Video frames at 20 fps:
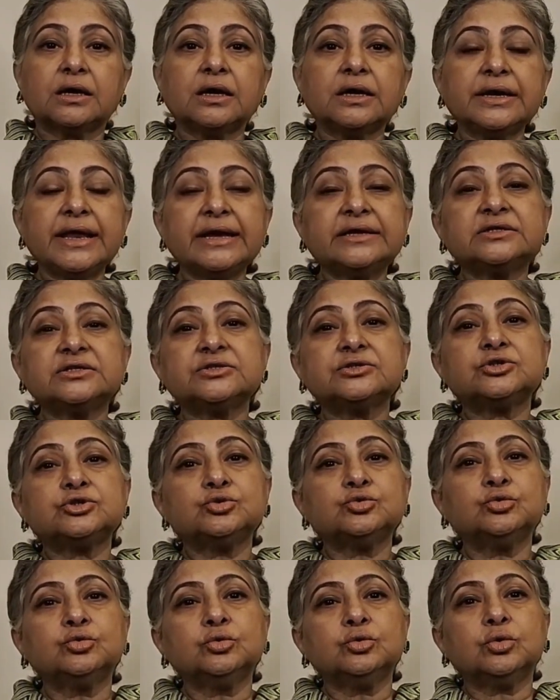Connect
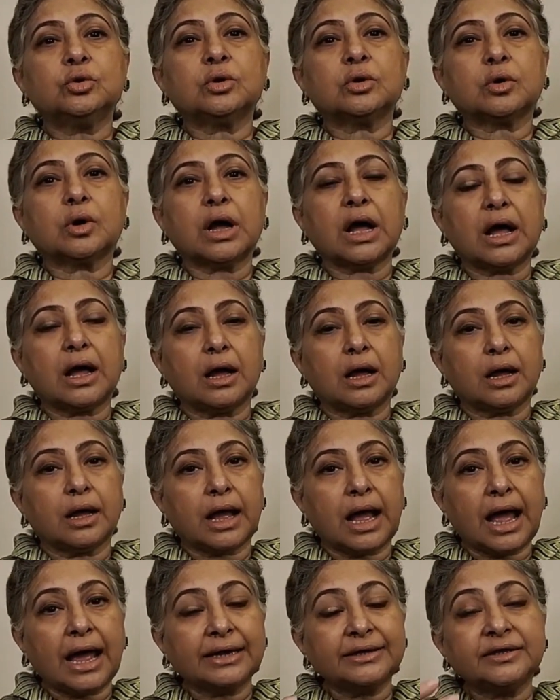to
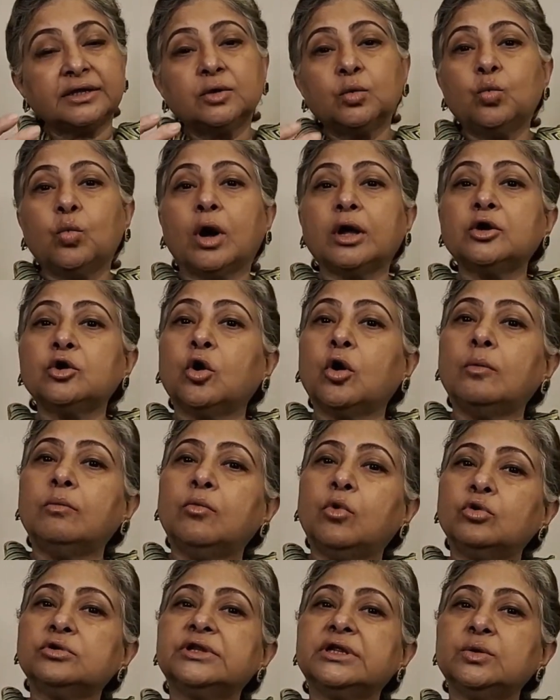either one or
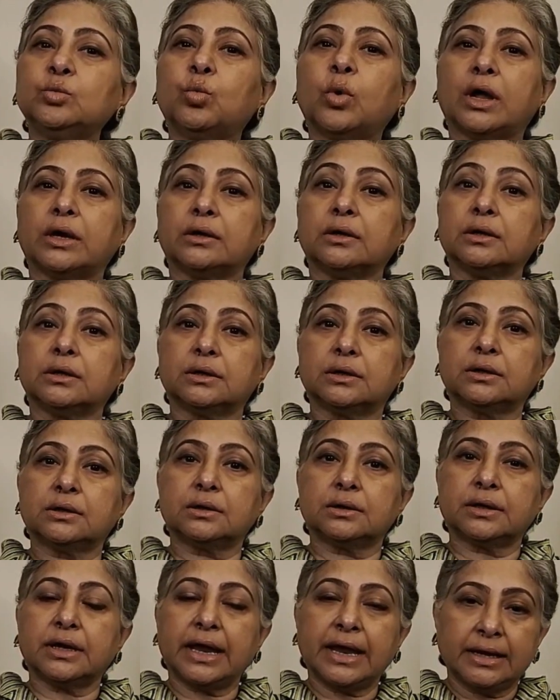more than one
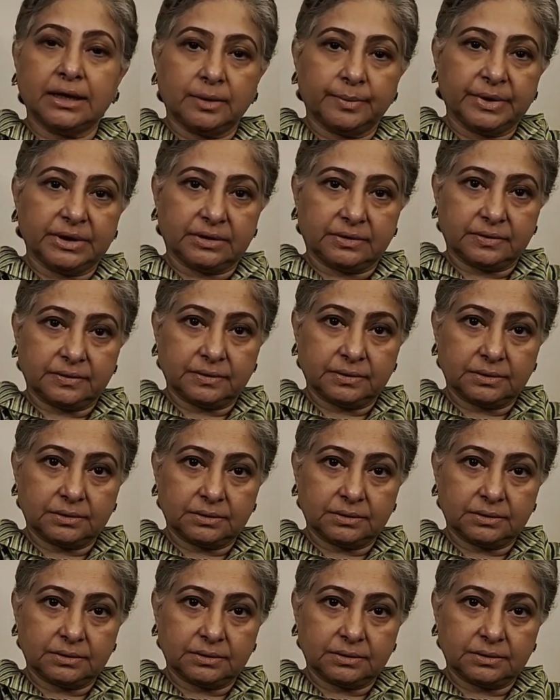element.